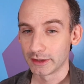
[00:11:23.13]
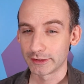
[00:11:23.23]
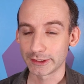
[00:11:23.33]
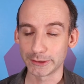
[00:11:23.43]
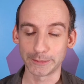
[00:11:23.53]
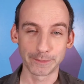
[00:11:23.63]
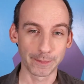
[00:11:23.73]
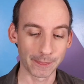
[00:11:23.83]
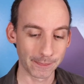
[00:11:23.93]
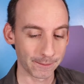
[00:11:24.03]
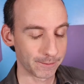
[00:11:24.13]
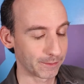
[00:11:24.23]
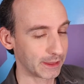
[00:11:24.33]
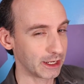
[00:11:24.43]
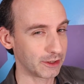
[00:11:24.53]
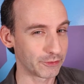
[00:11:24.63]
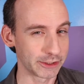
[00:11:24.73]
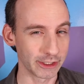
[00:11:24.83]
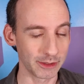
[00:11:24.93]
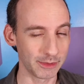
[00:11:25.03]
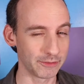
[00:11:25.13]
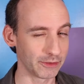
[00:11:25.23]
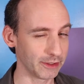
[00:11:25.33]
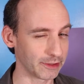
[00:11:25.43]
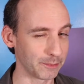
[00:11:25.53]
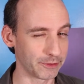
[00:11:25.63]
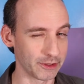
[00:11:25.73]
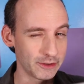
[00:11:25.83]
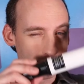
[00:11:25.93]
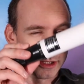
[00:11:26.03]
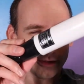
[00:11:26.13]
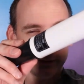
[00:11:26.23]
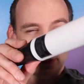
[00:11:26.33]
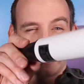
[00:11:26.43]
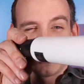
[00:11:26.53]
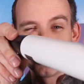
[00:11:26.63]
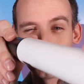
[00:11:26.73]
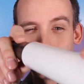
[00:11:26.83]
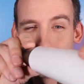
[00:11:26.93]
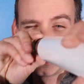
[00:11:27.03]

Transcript: So thank you for joining me for this episode of Let's Draw.